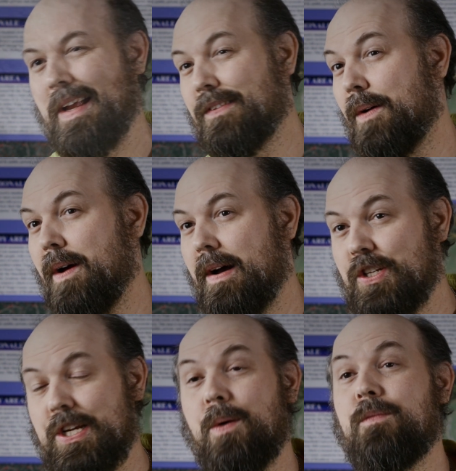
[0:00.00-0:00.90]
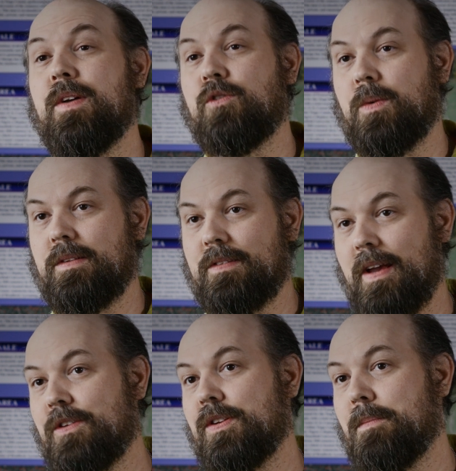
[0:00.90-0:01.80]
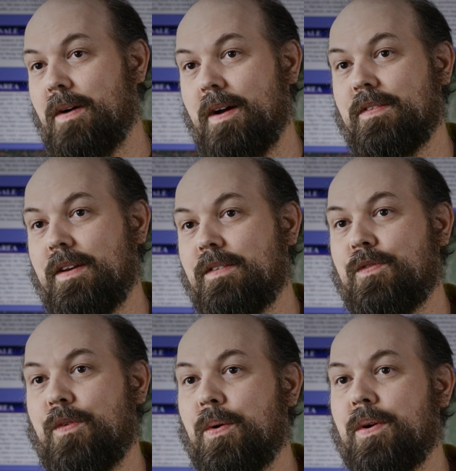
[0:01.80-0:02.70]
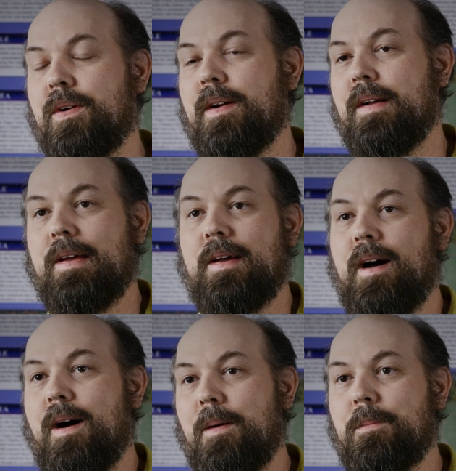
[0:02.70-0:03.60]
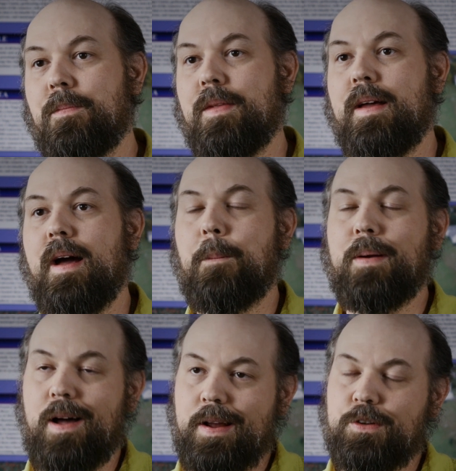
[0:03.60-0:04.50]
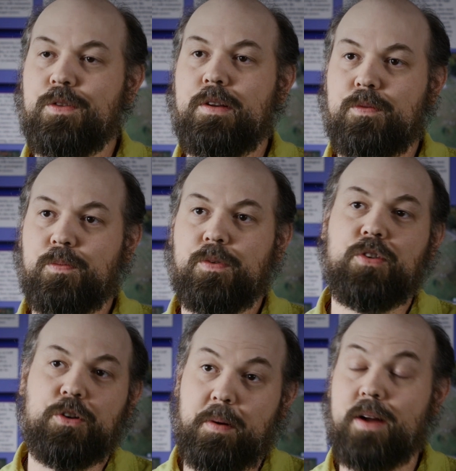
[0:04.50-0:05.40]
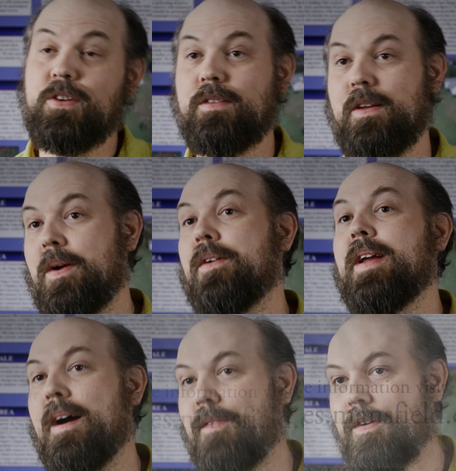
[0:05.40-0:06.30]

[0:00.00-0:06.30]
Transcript: it as a geo-visualization process for applying to these research projects that we already have